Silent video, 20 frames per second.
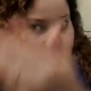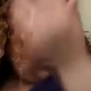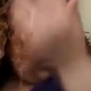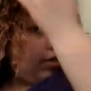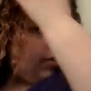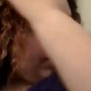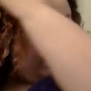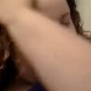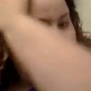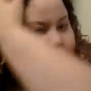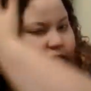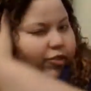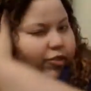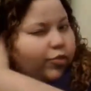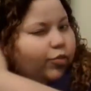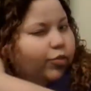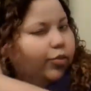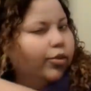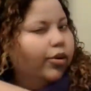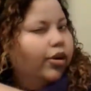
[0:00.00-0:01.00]
and I'm just
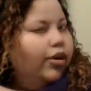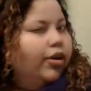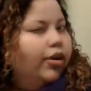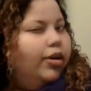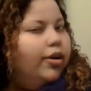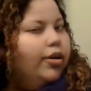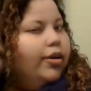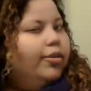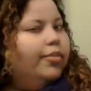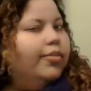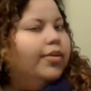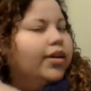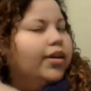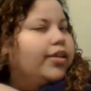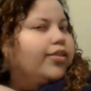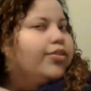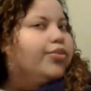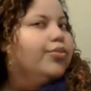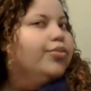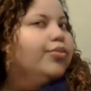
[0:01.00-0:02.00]
rubbing
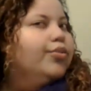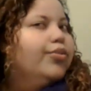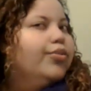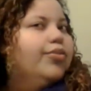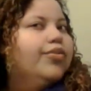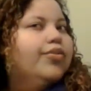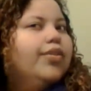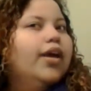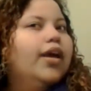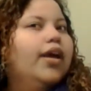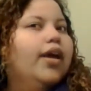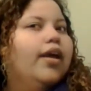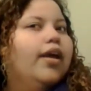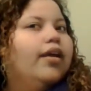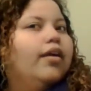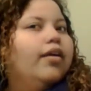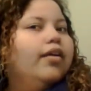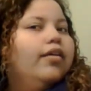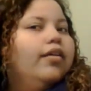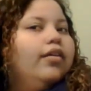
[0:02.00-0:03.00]
it through the
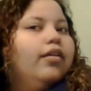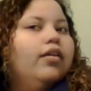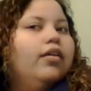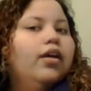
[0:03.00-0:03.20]
hair.